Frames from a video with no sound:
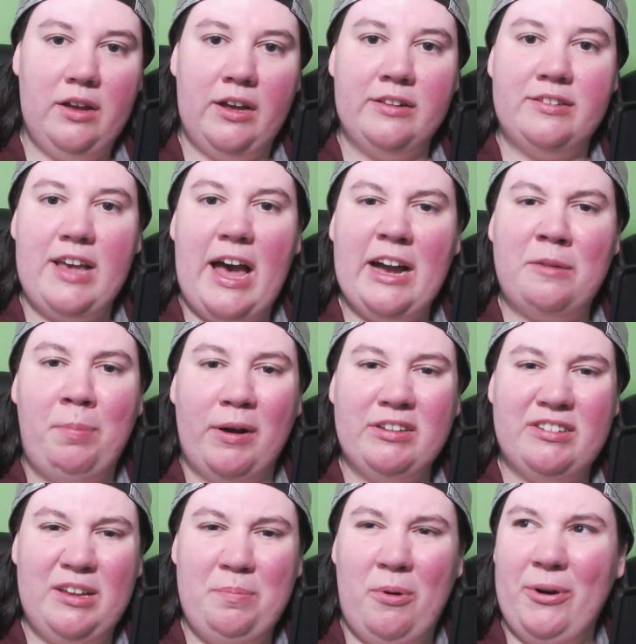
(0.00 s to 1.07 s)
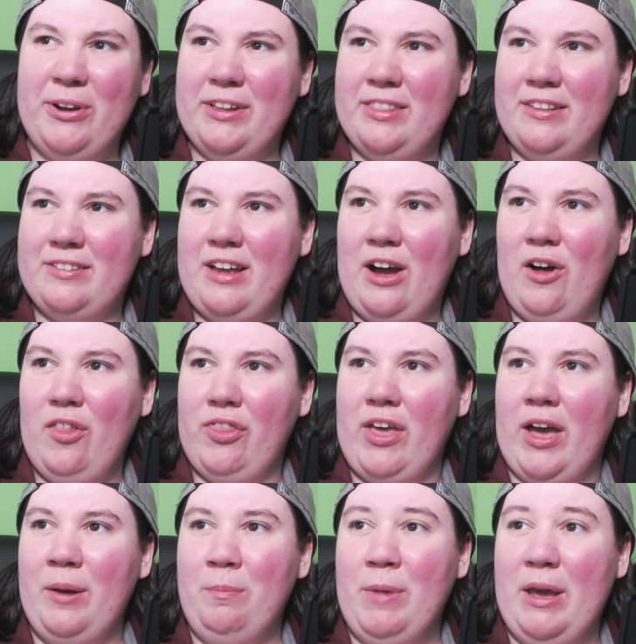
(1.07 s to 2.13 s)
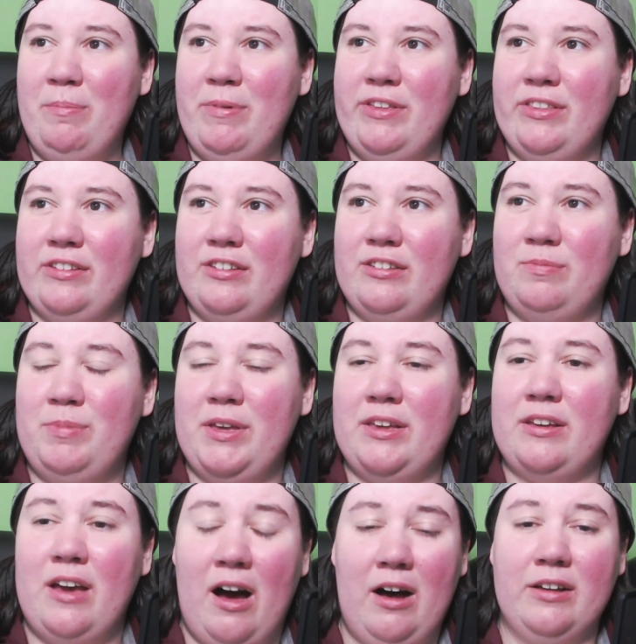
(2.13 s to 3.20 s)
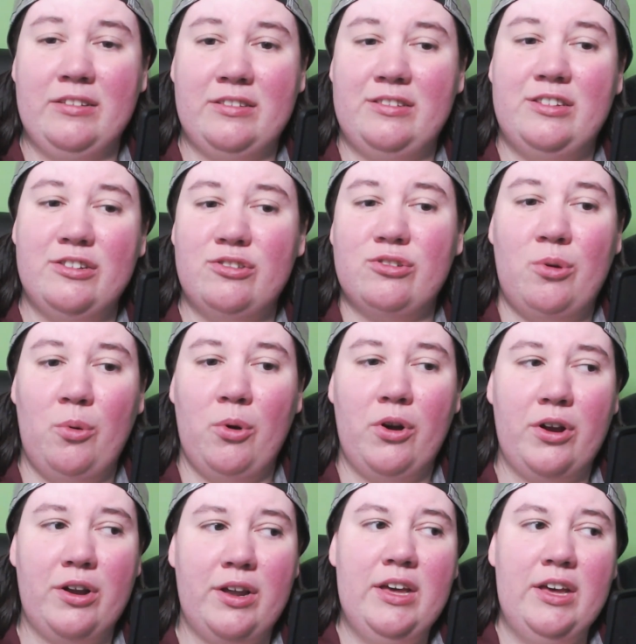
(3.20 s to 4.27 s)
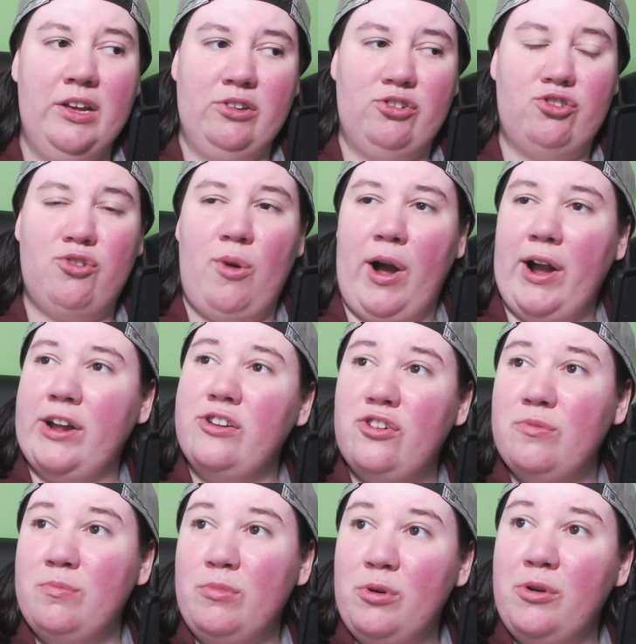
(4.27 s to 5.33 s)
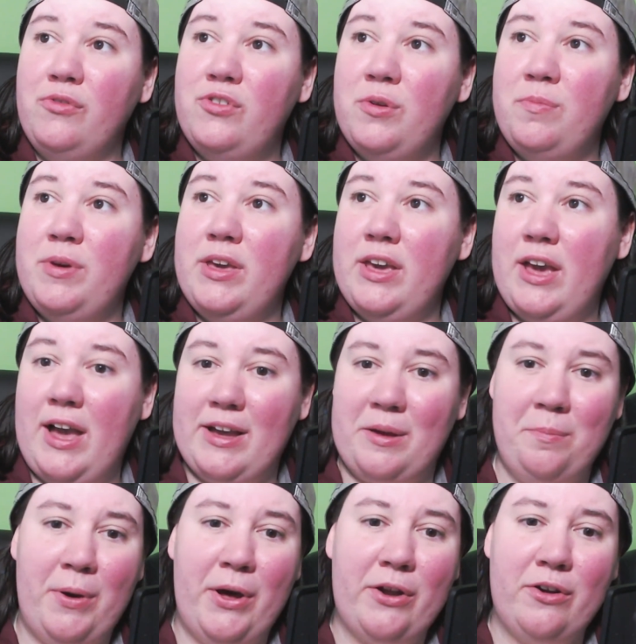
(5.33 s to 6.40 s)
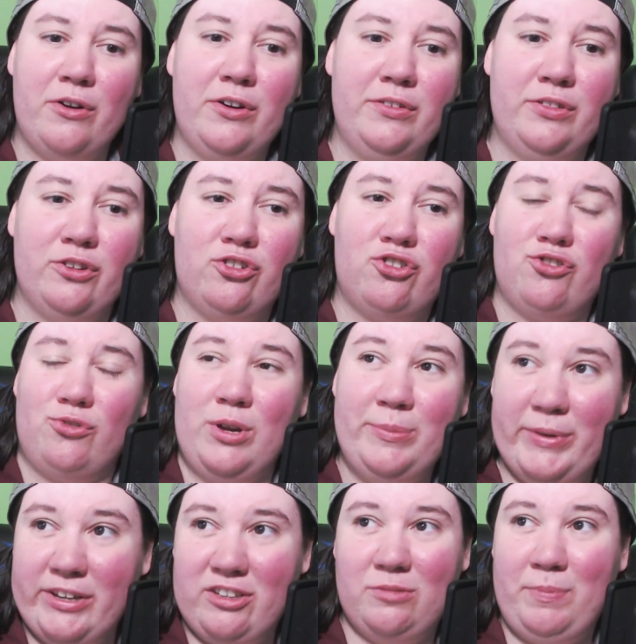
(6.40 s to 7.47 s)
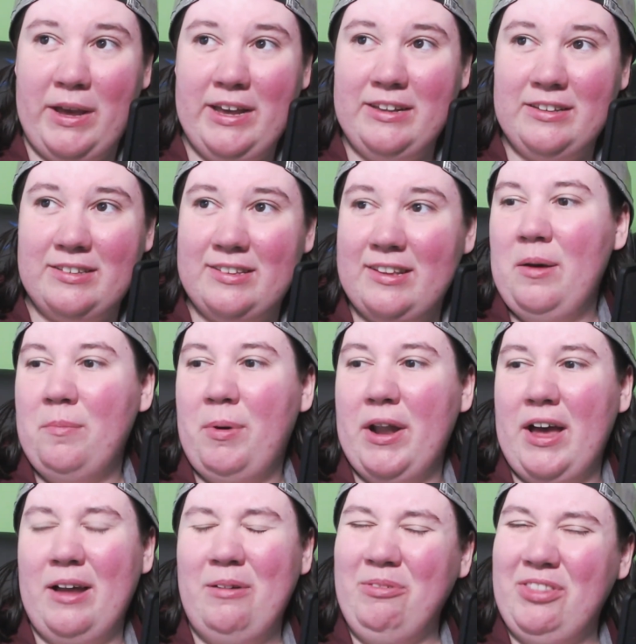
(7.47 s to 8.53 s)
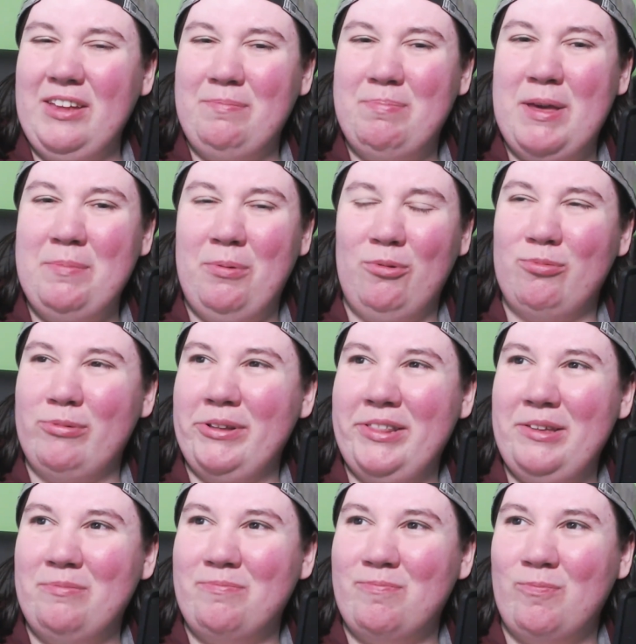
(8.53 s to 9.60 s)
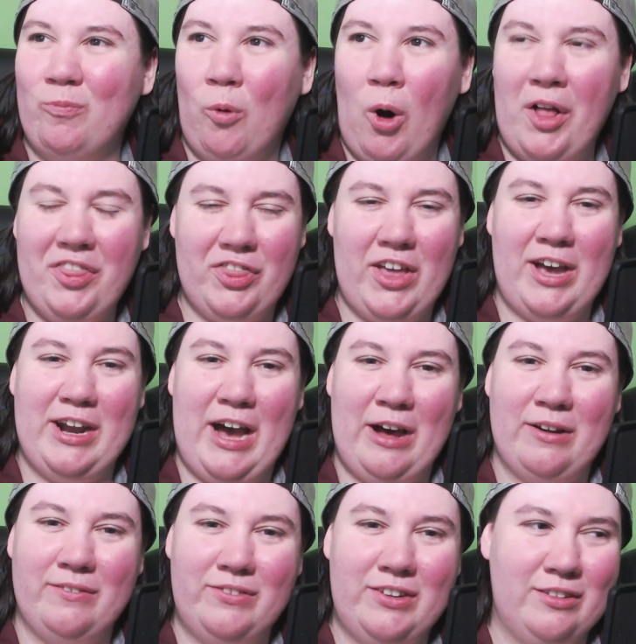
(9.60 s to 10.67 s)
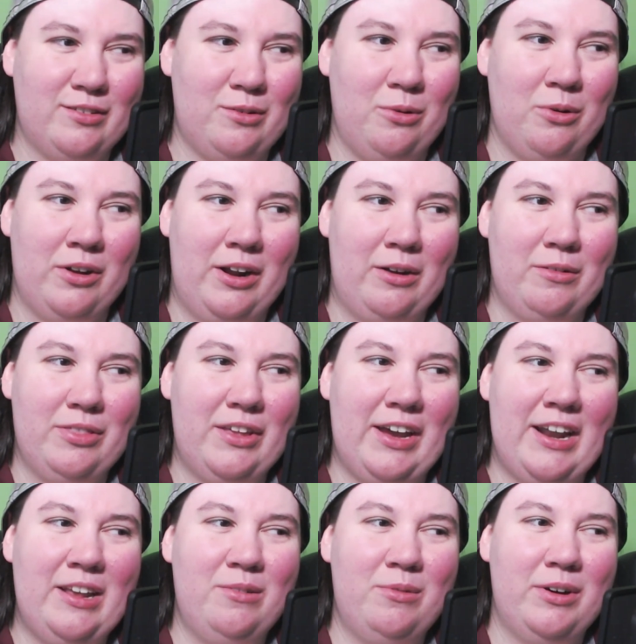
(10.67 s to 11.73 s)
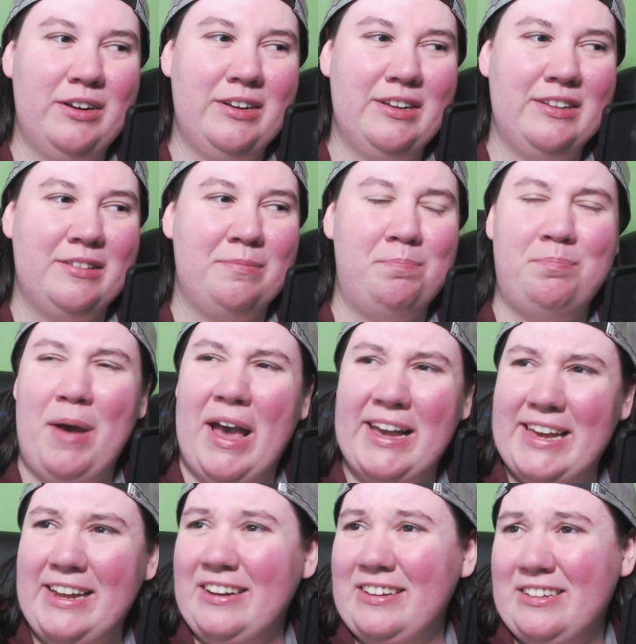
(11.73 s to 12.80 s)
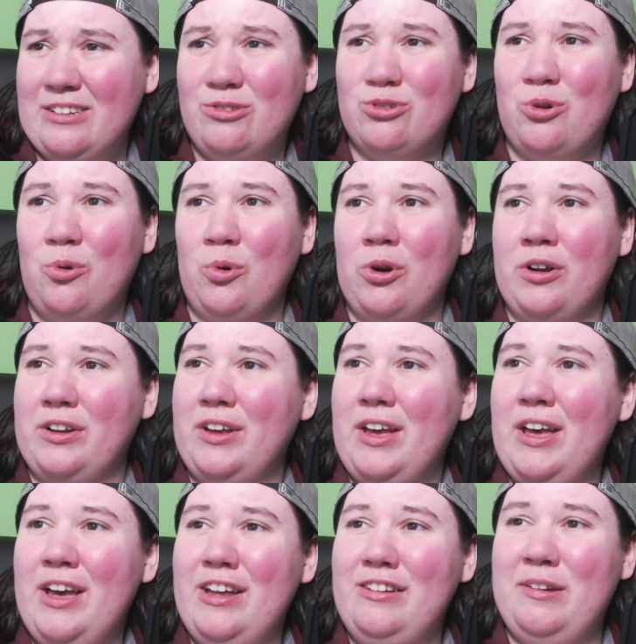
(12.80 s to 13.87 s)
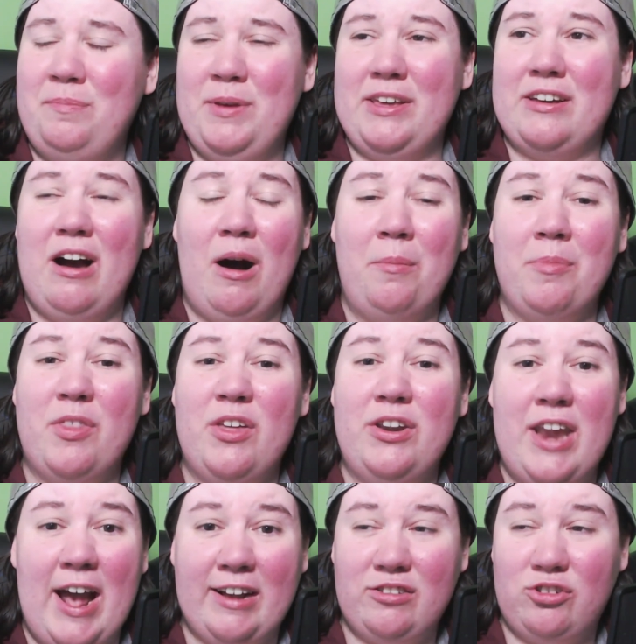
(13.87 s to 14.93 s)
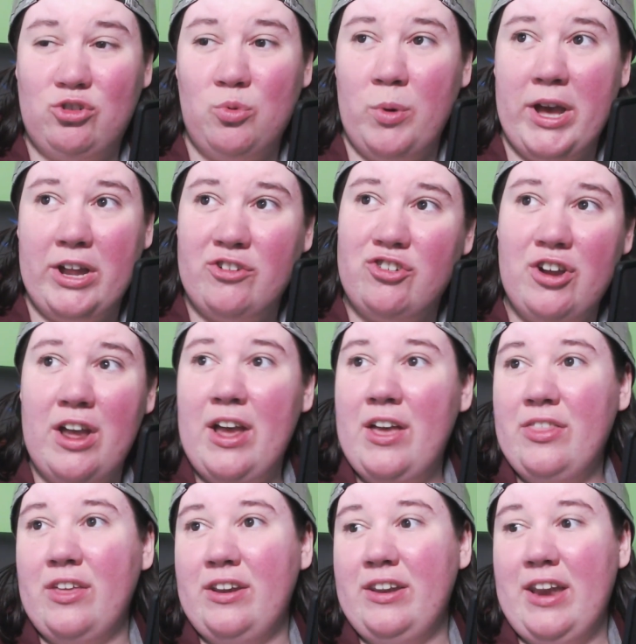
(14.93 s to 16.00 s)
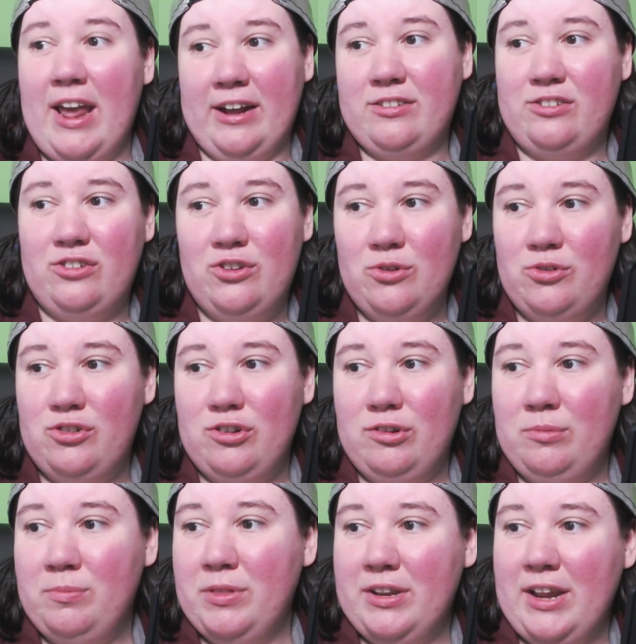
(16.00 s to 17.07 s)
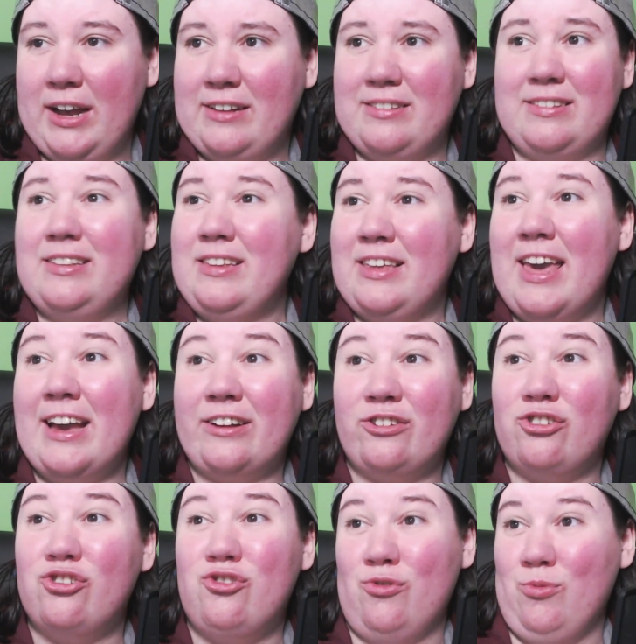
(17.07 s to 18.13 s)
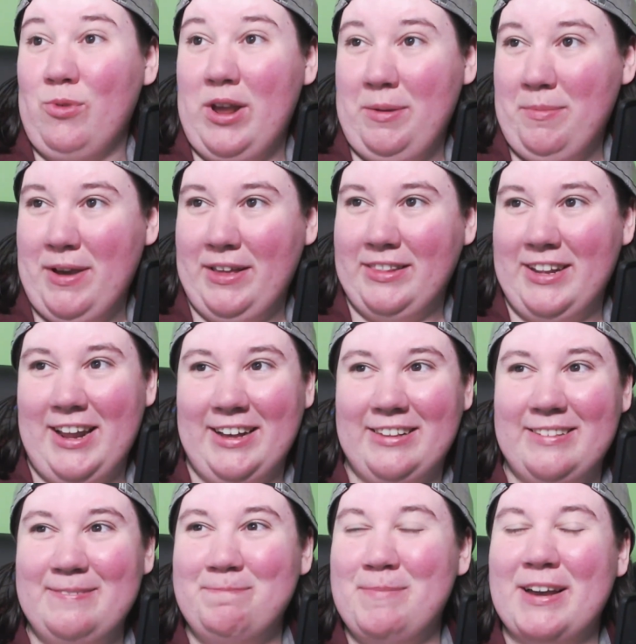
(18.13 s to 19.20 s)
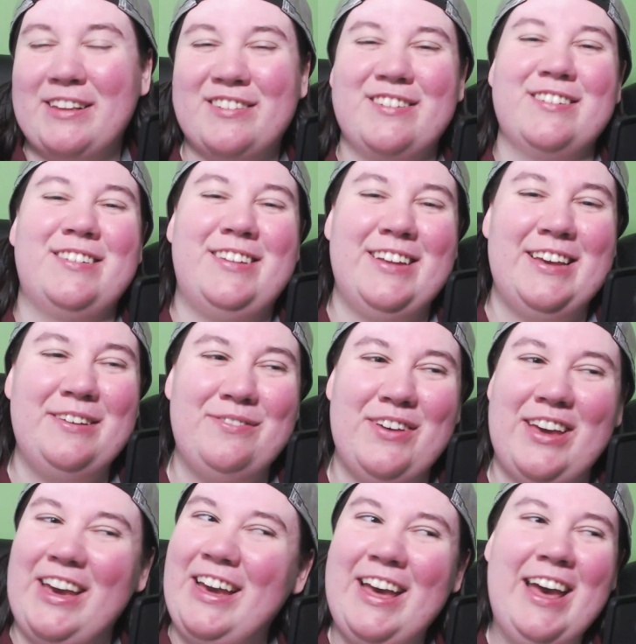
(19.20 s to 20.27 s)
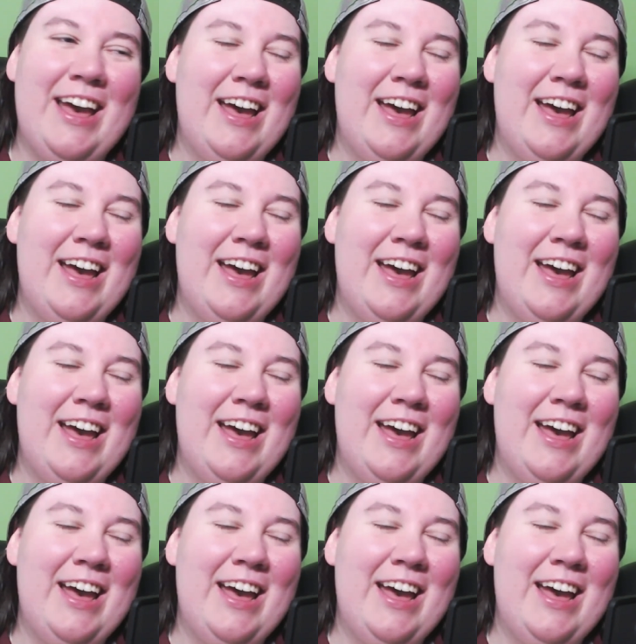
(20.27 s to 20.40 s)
And Zach Bussey pointed this out, that maybe this is because Discord is trying to move to be a competitor in the streaming space. But I don't think people really want that out of Discord. I don't think anyone is begging Discord to become the next Twitch, the next YouTube, the next Kick Streaming, the next Mixer TV.